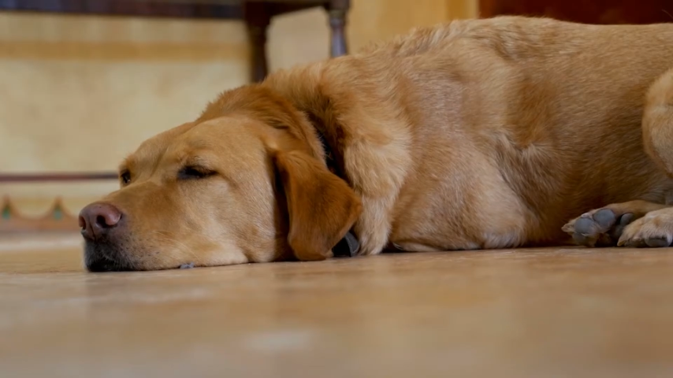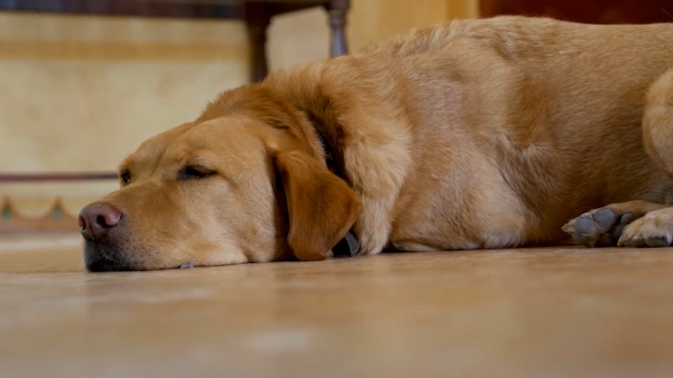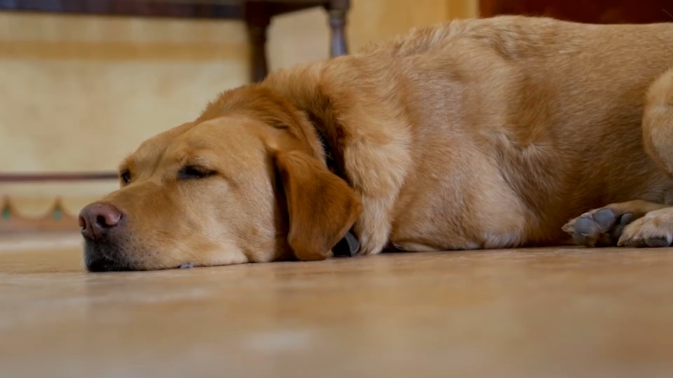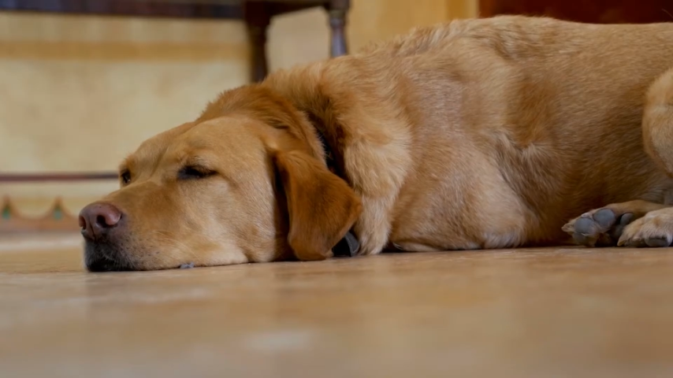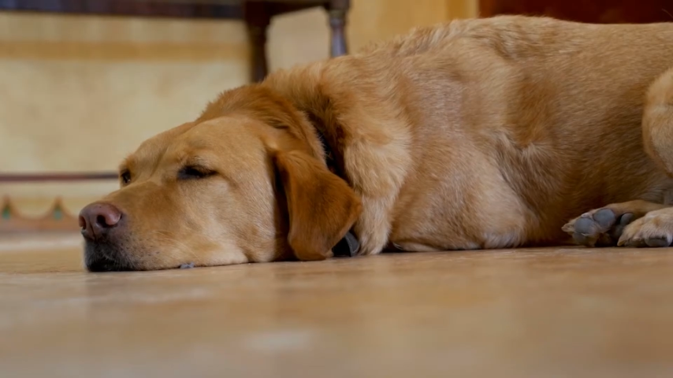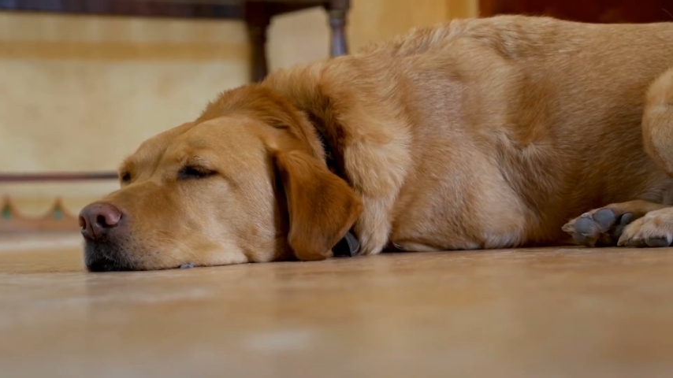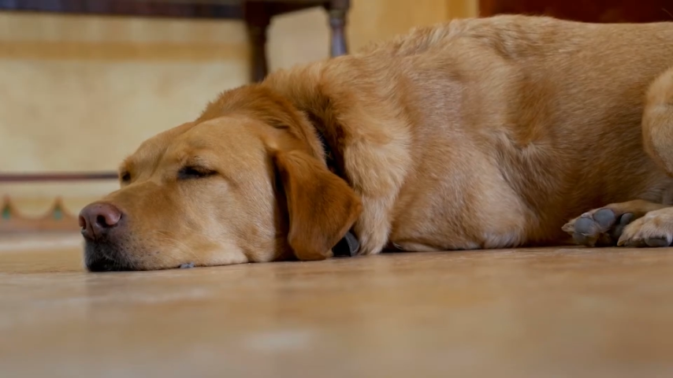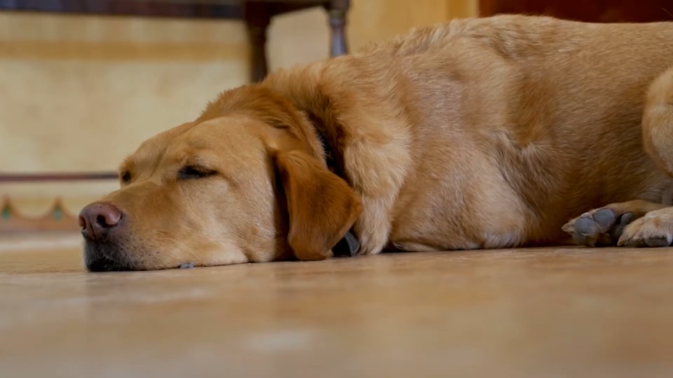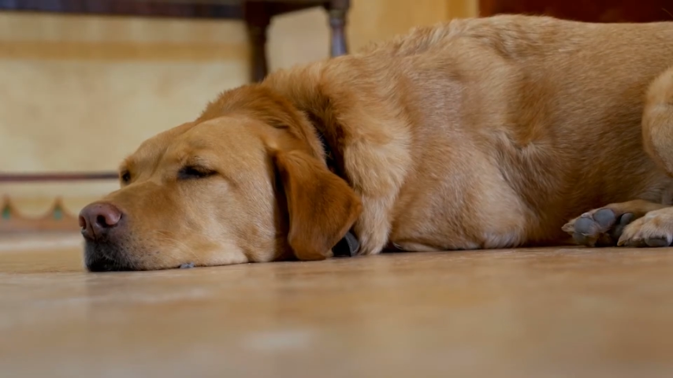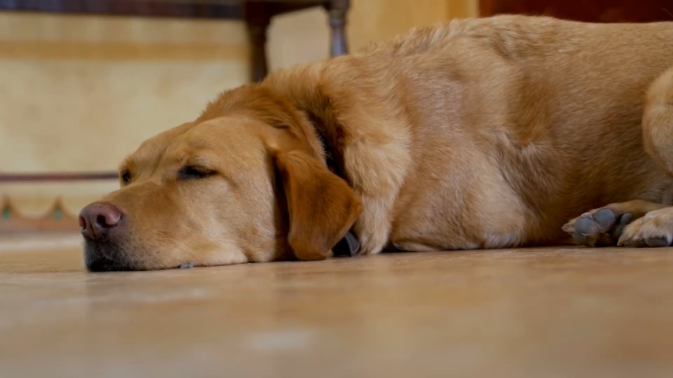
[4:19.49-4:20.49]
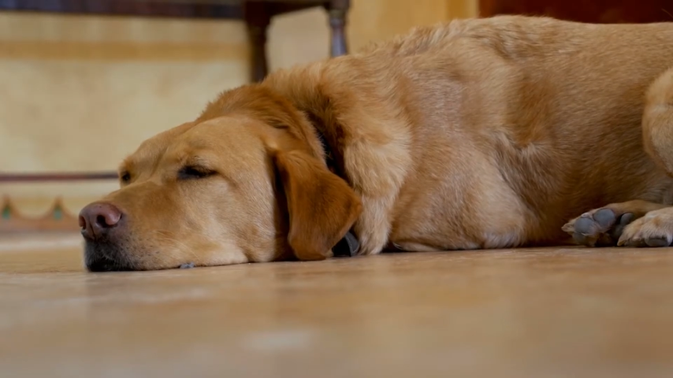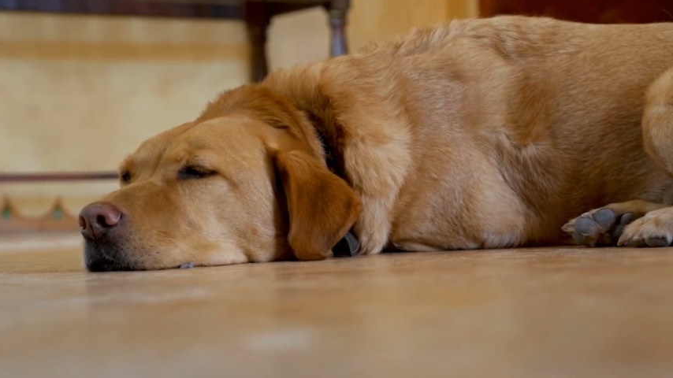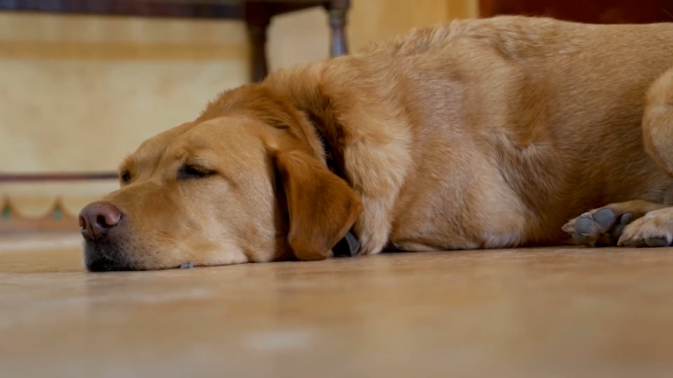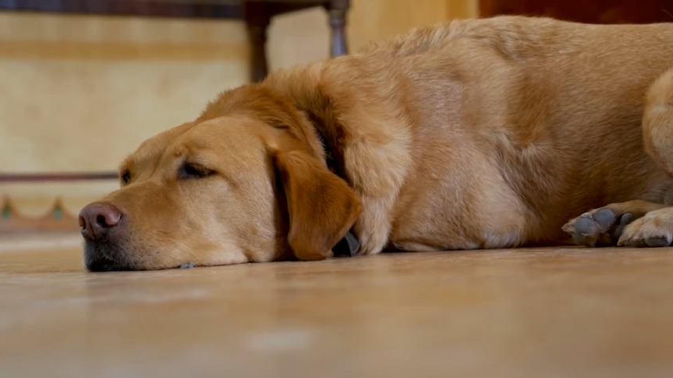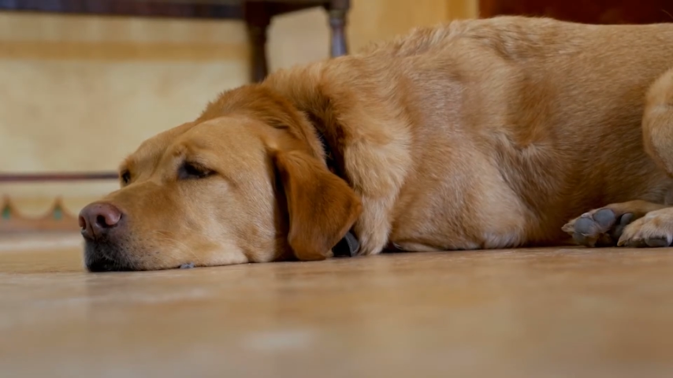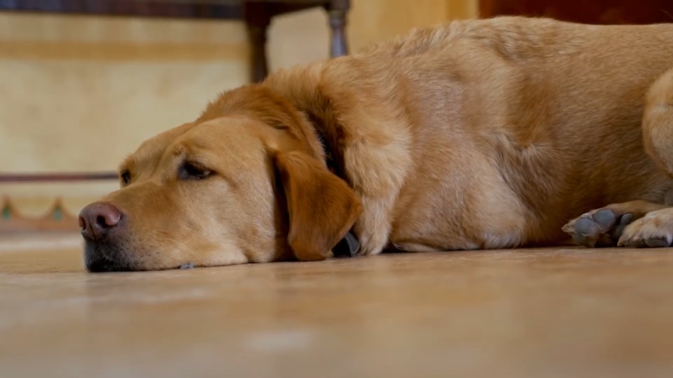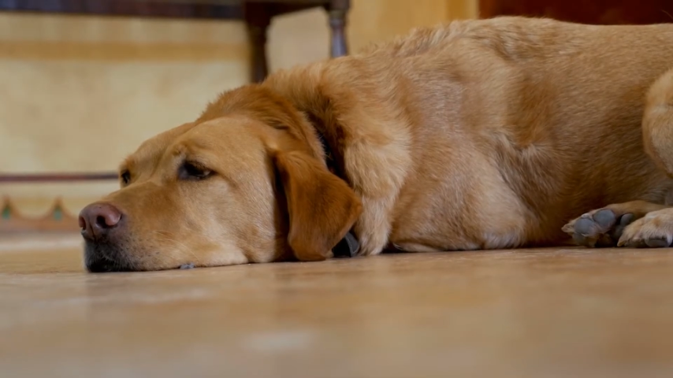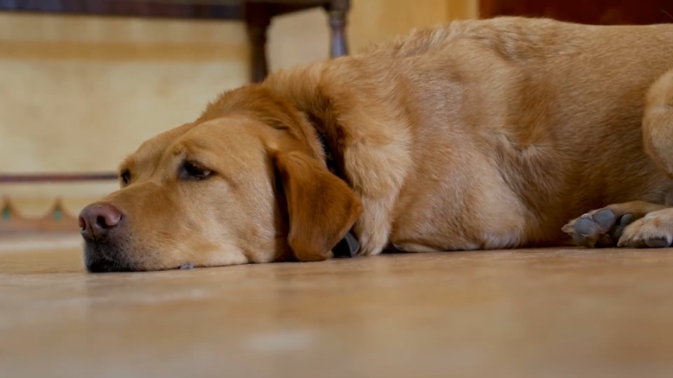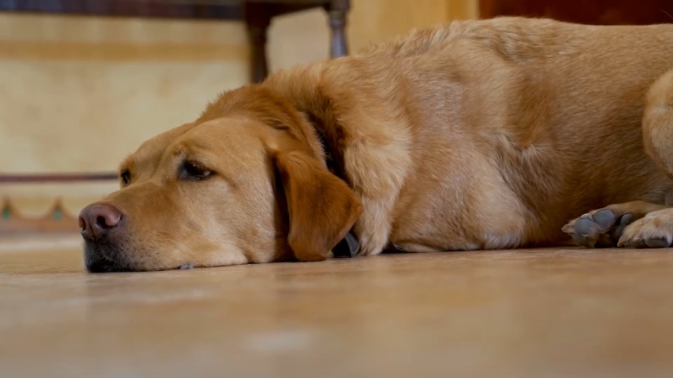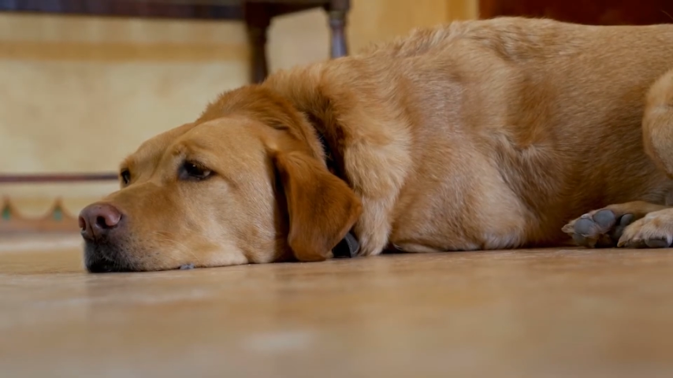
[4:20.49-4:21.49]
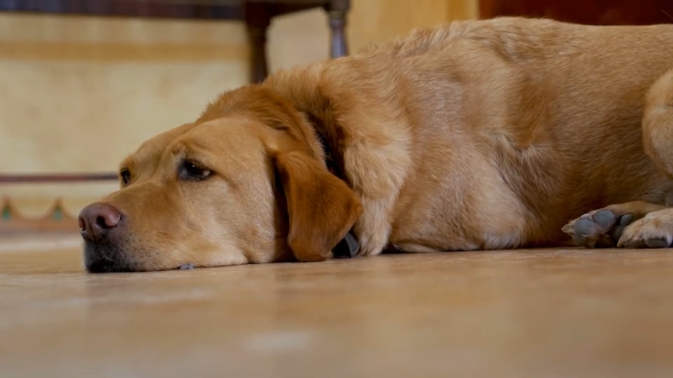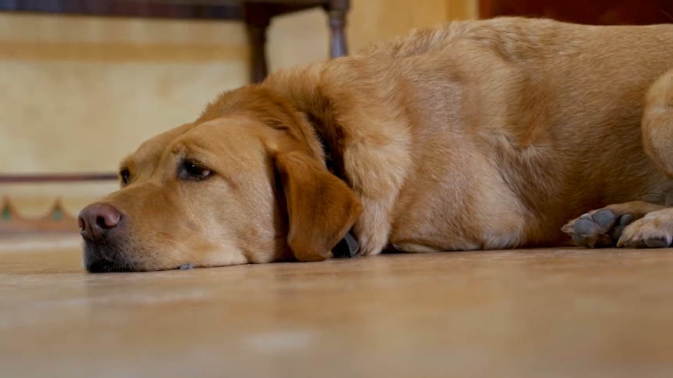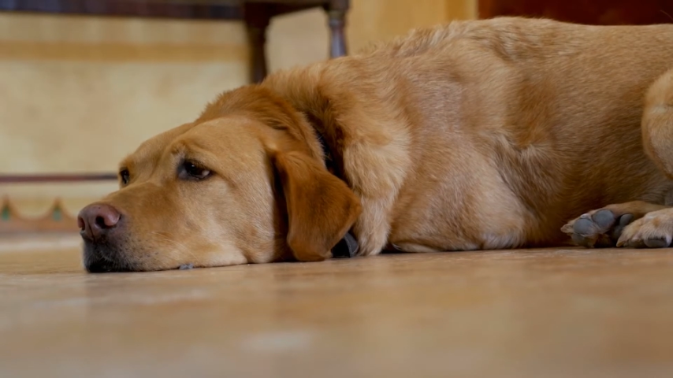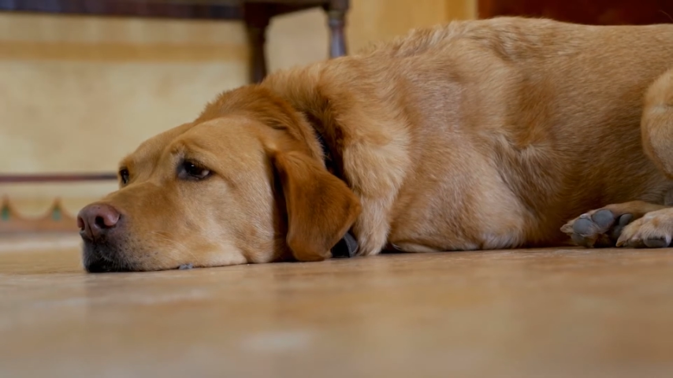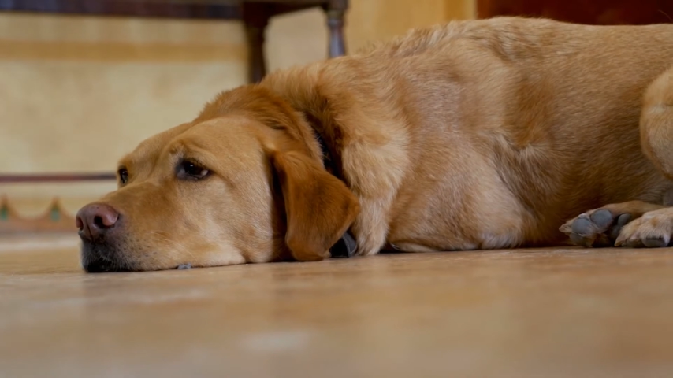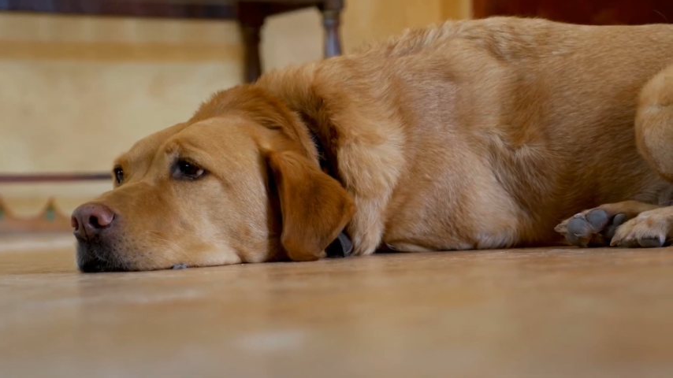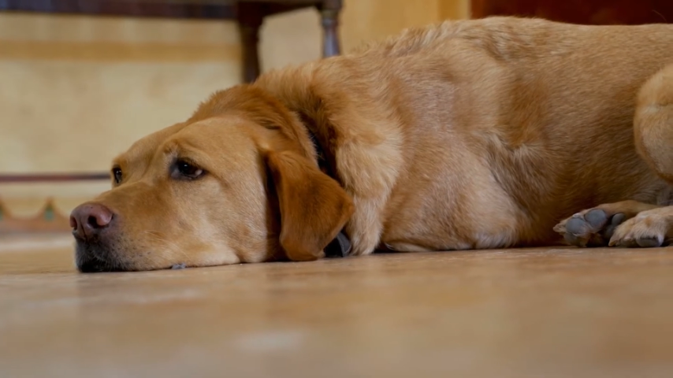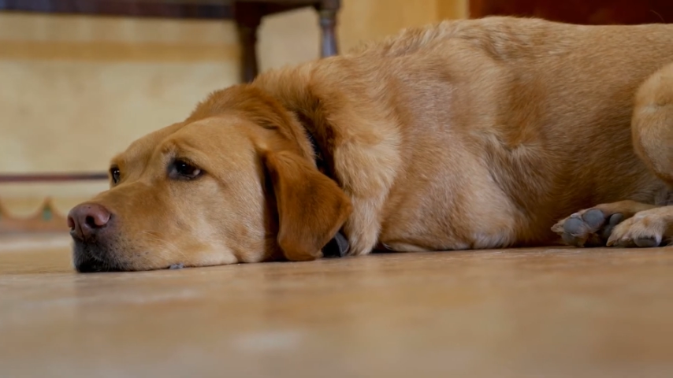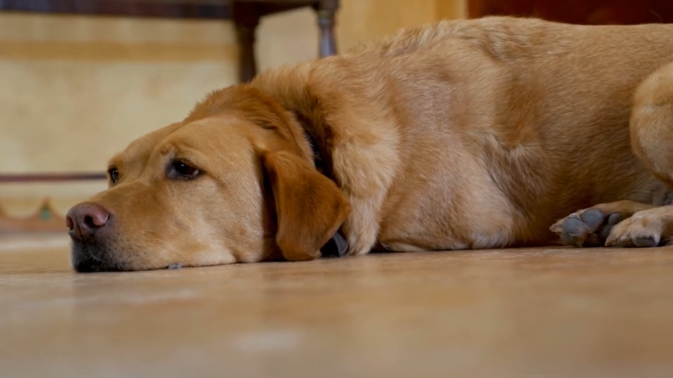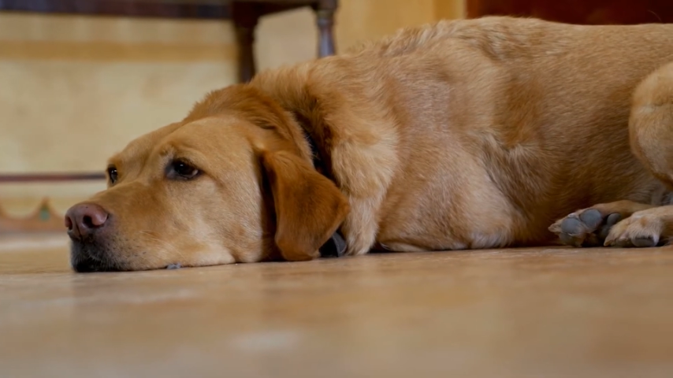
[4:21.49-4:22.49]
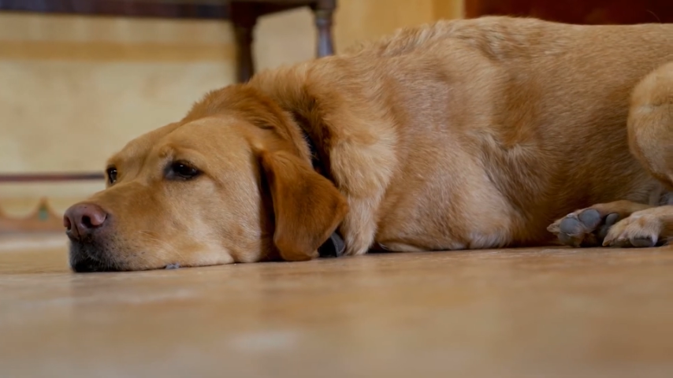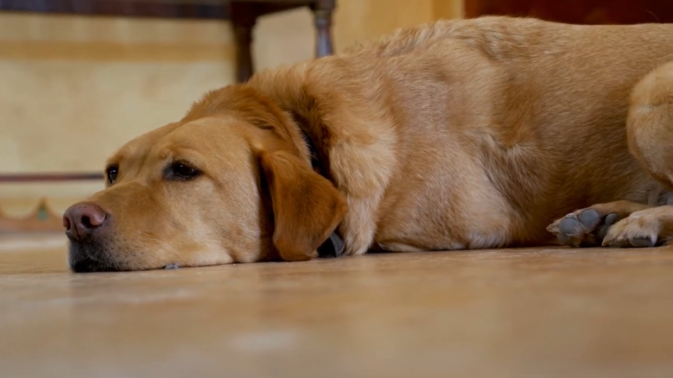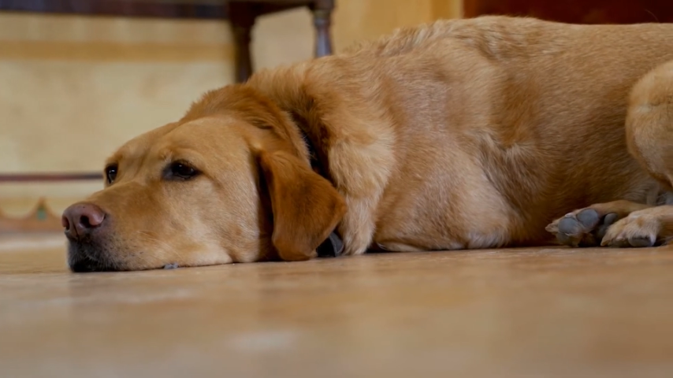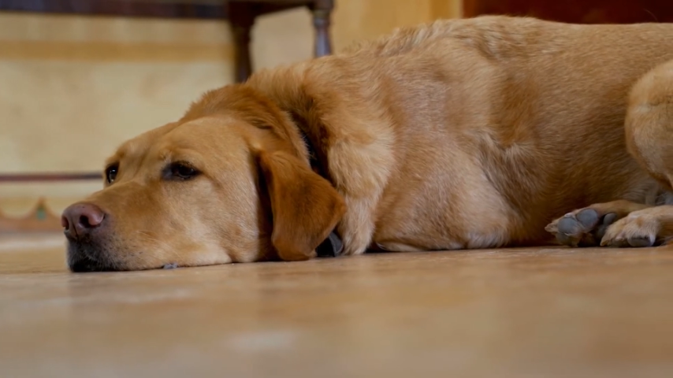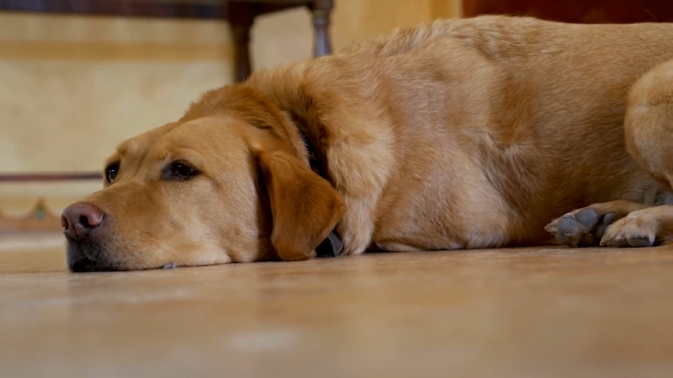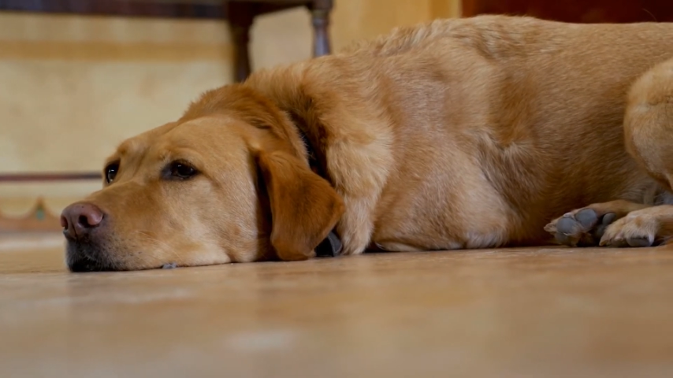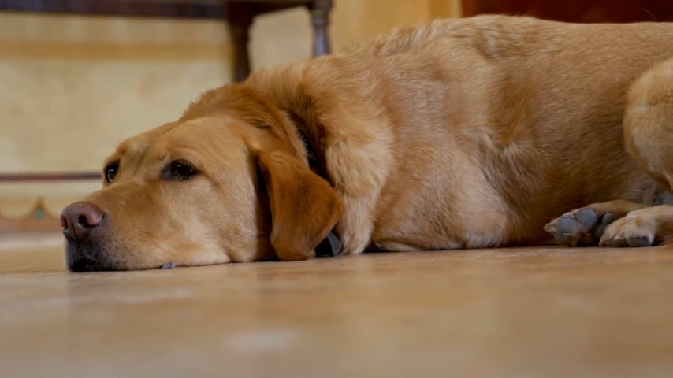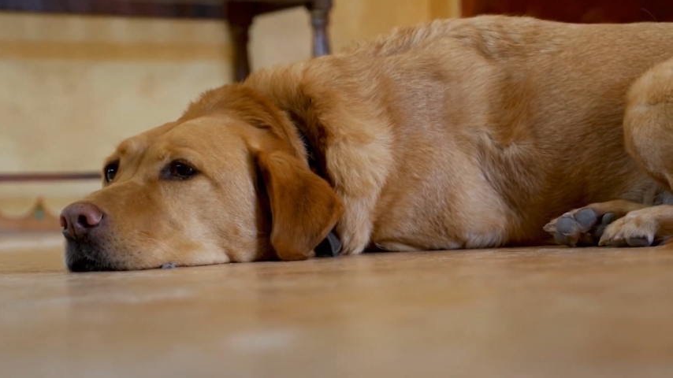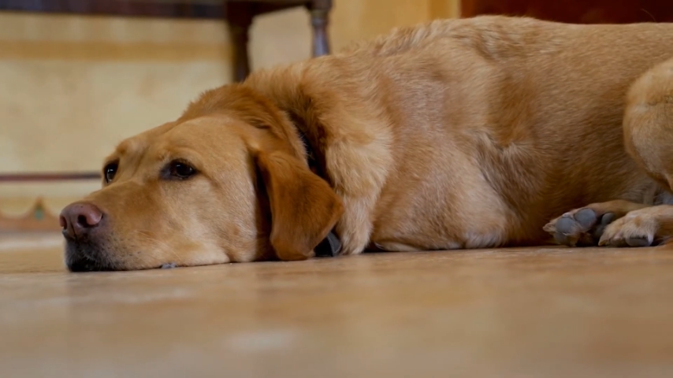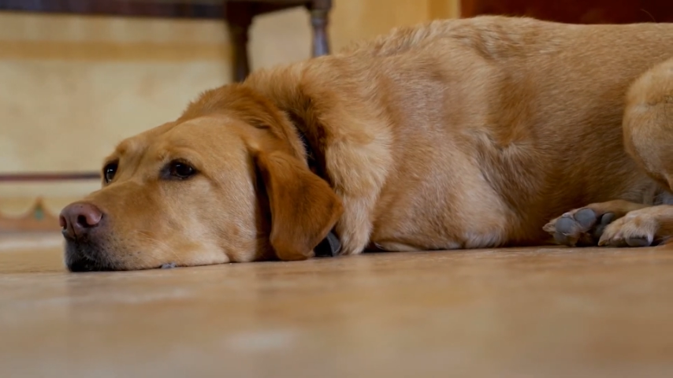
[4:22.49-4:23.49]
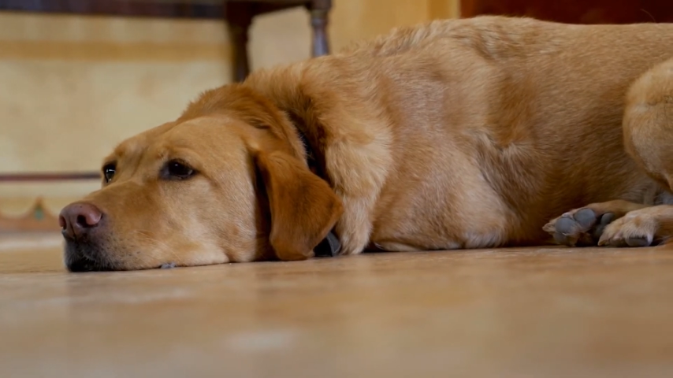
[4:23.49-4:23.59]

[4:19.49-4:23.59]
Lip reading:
(no speaker visible)